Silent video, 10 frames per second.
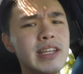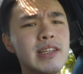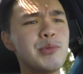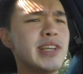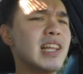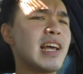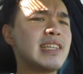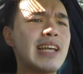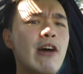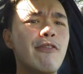
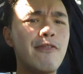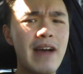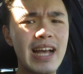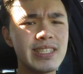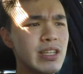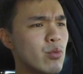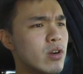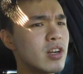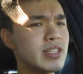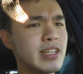realized how fast they
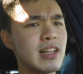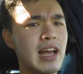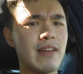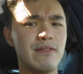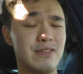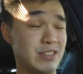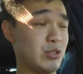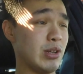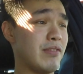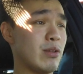were until I've
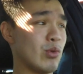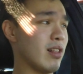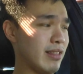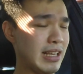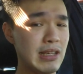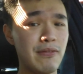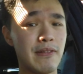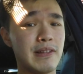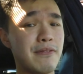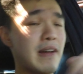driven, well, the
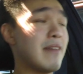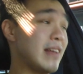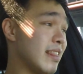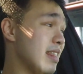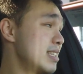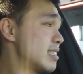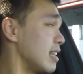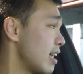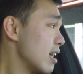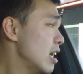E55 and this
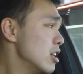thing.